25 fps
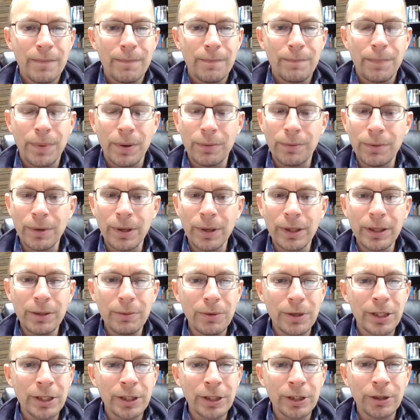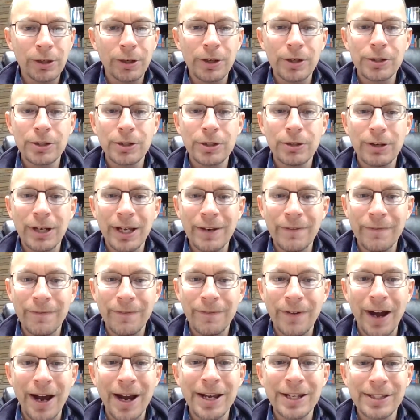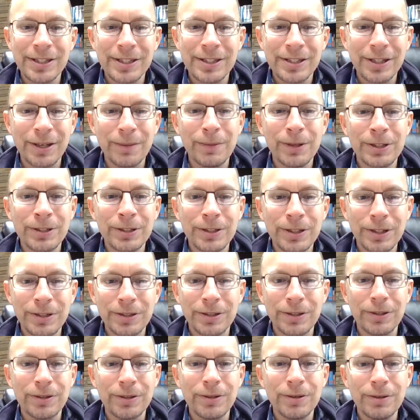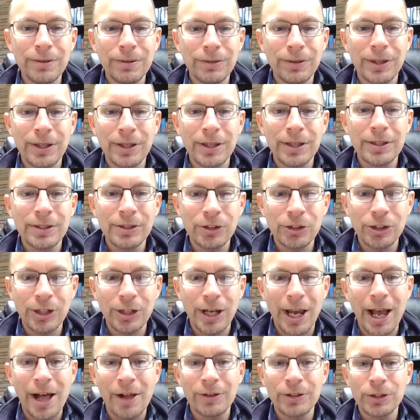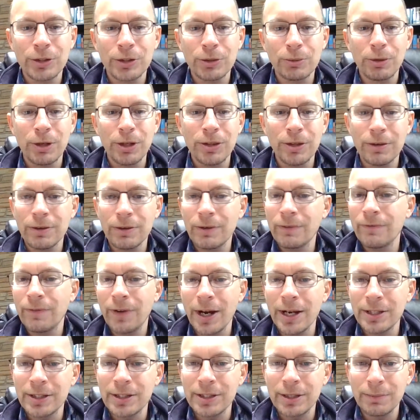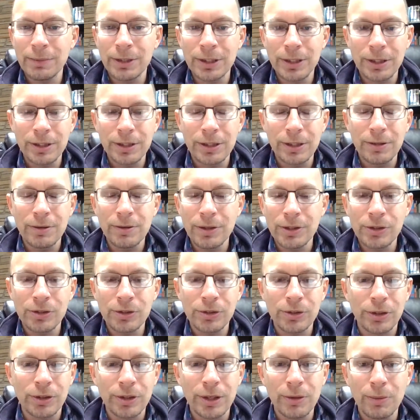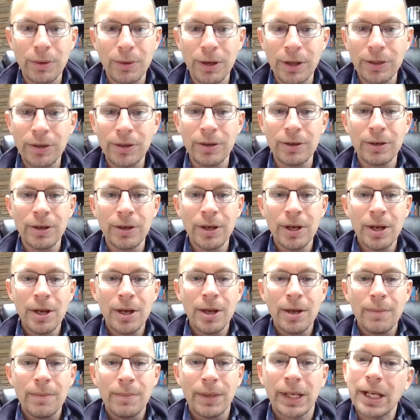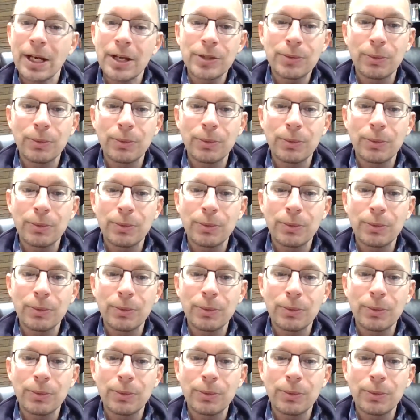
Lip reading: But really want to encourage you, invite someone to do this challenge with you. Invite someone to do this journey with you. Because